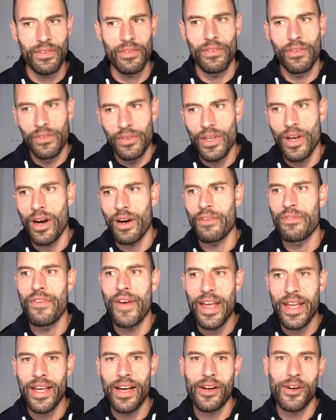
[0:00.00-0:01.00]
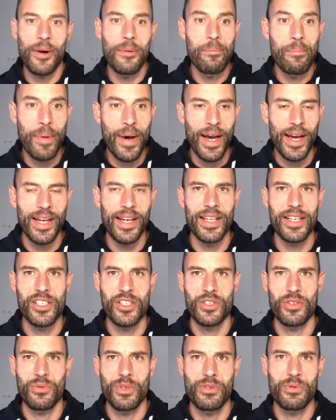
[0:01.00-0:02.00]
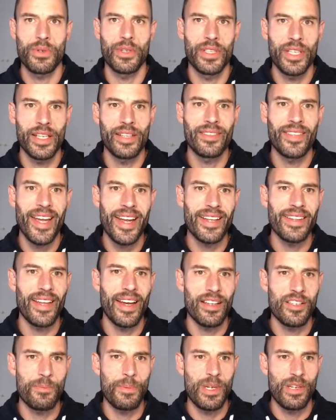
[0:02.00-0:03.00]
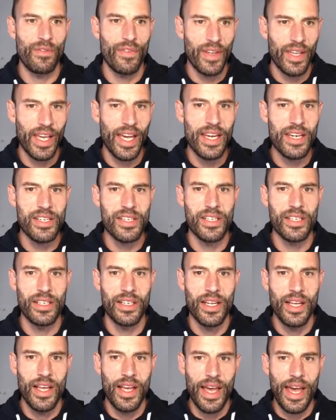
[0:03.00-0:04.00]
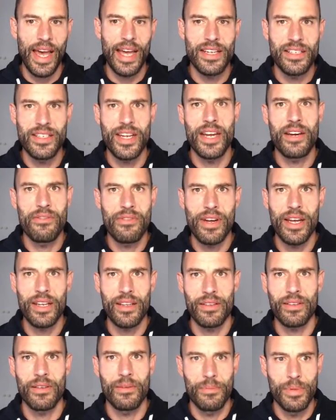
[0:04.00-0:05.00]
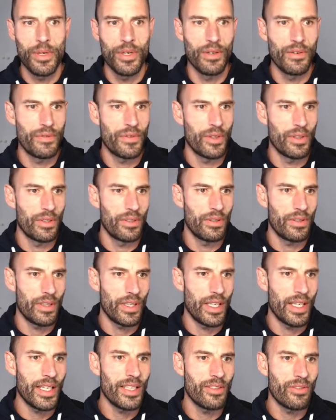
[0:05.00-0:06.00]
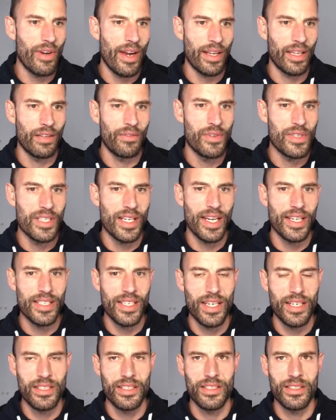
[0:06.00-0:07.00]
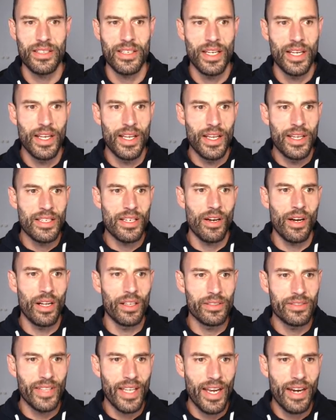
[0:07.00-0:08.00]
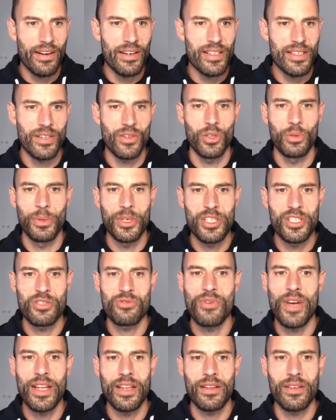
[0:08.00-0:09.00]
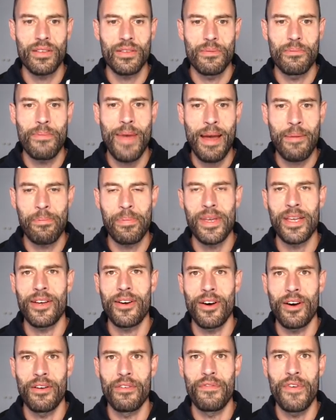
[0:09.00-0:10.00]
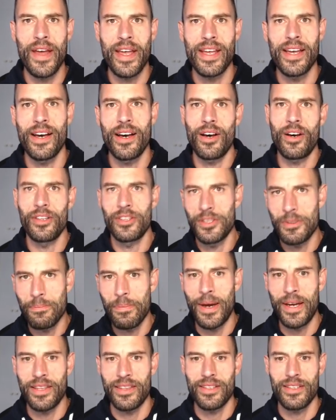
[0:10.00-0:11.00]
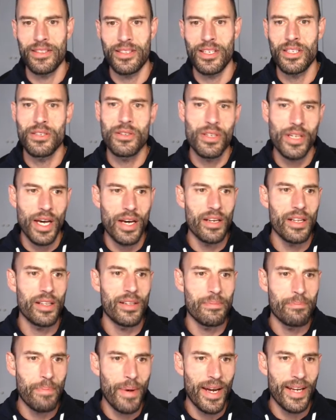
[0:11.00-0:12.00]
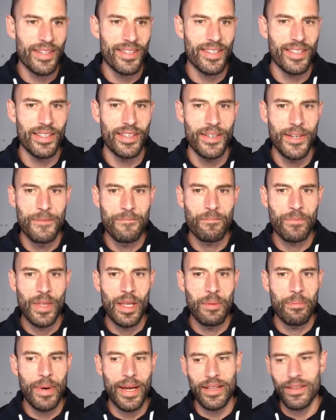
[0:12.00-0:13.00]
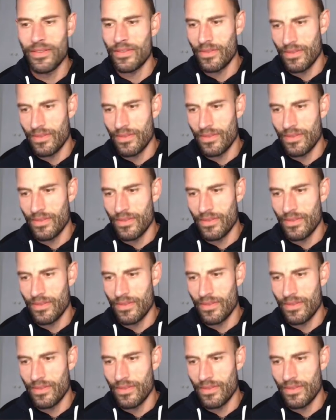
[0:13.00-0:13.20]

there are Vega compilers, which will then take that specification and generate beautiful interactive visualizations. So Altair is an almost straight mapping of Vega onto Python. So you code it in Python, but